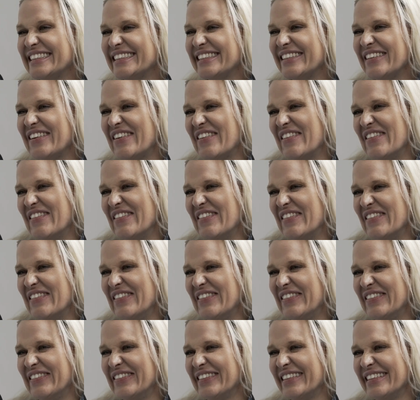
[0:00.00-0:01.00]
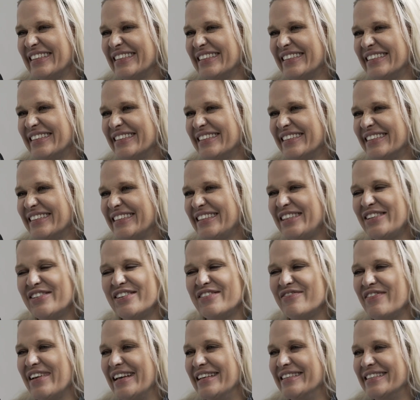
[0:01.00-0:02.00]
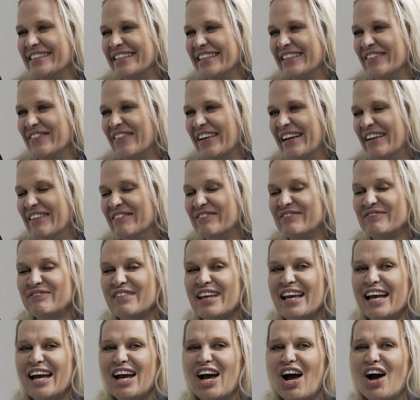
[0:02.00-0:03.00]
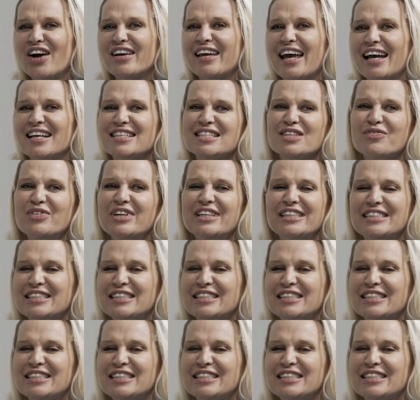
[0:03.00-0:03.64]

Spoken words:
Oh, yeah. You're amazing, babe. Okay, so we're